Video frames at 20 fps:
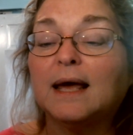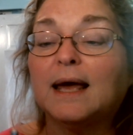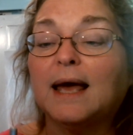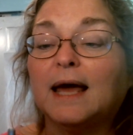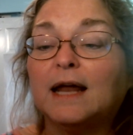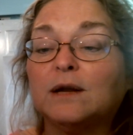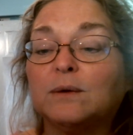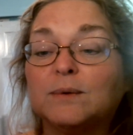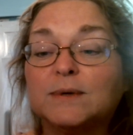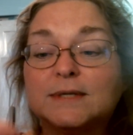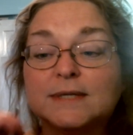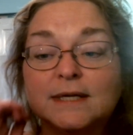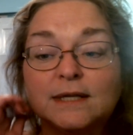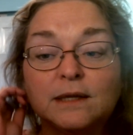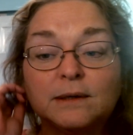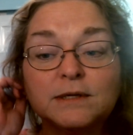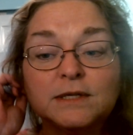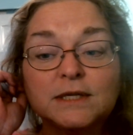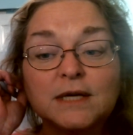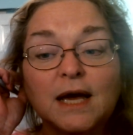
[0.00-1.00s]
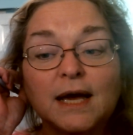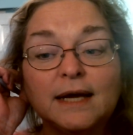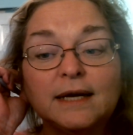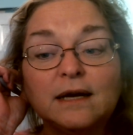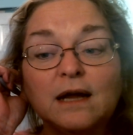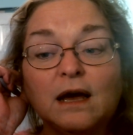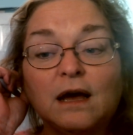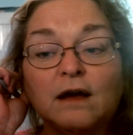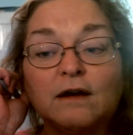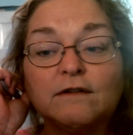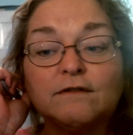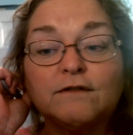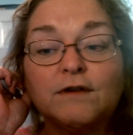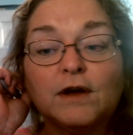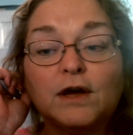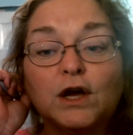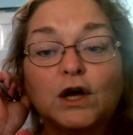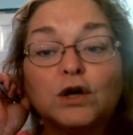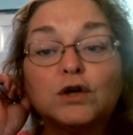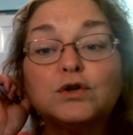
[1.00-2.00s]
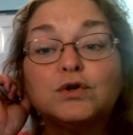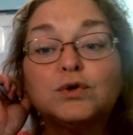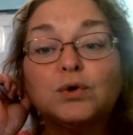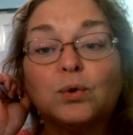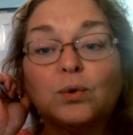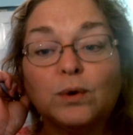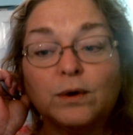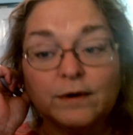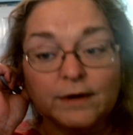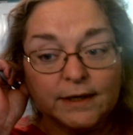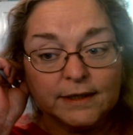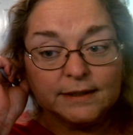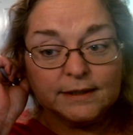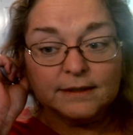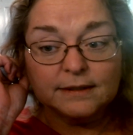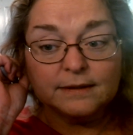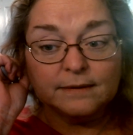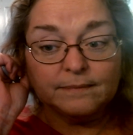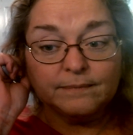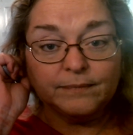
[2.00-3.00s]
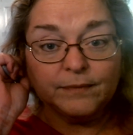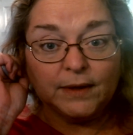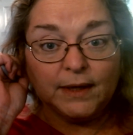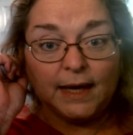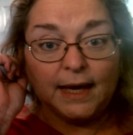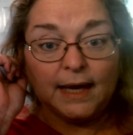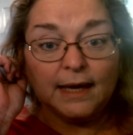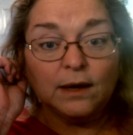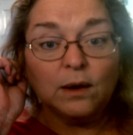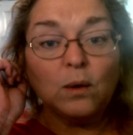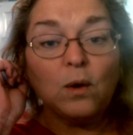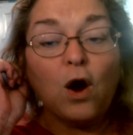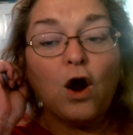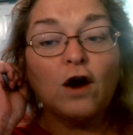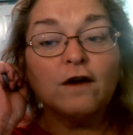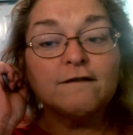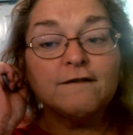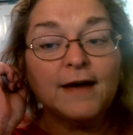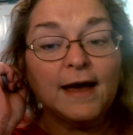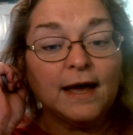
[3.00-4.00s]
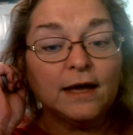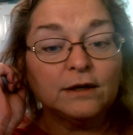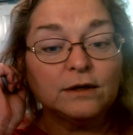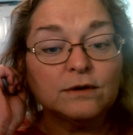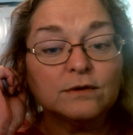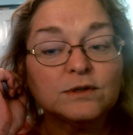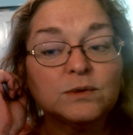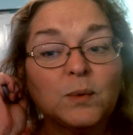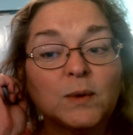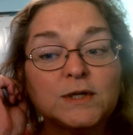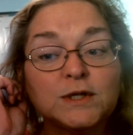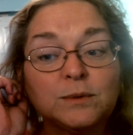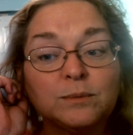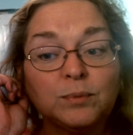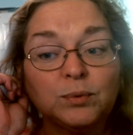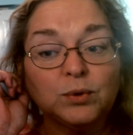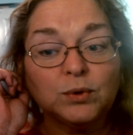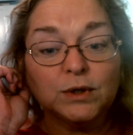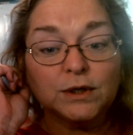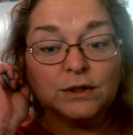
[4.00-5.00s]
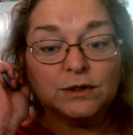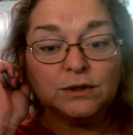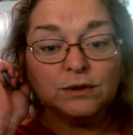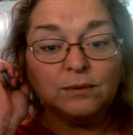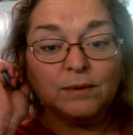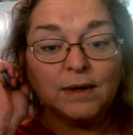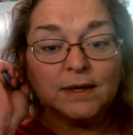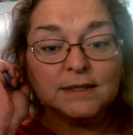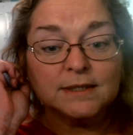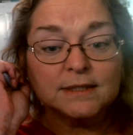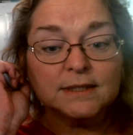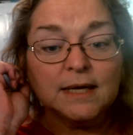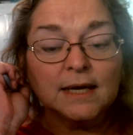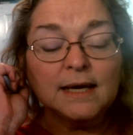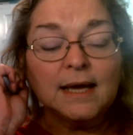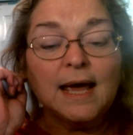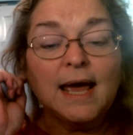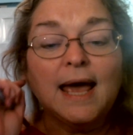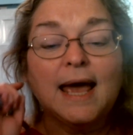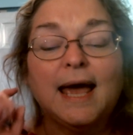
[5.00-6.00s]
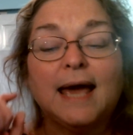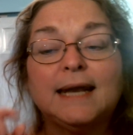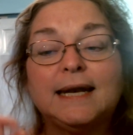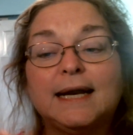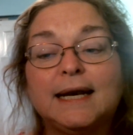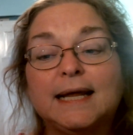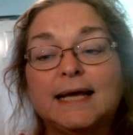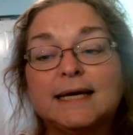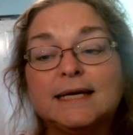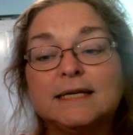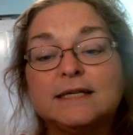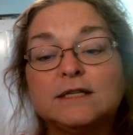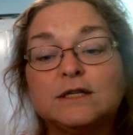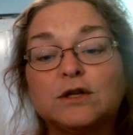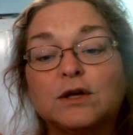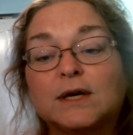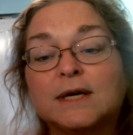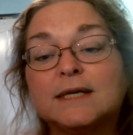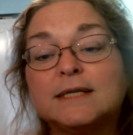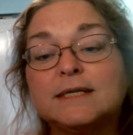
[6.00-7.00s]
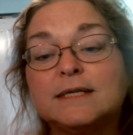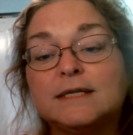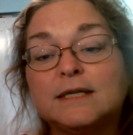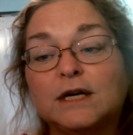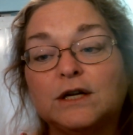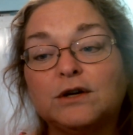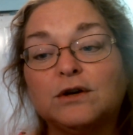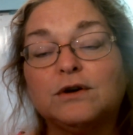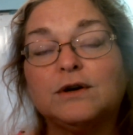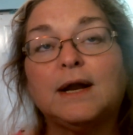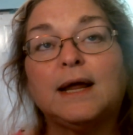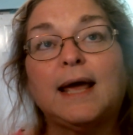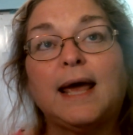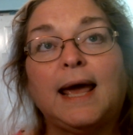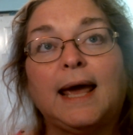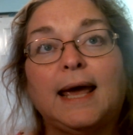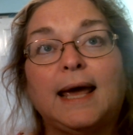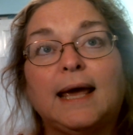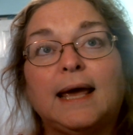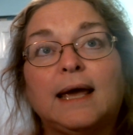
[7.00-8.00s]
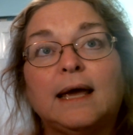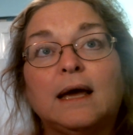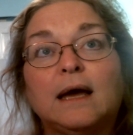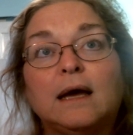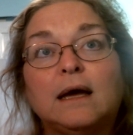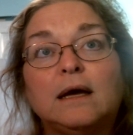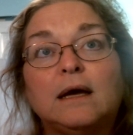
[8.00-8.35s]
and it was in the sign of Taurus. Okay, our values, what's important to us. And it is considered a,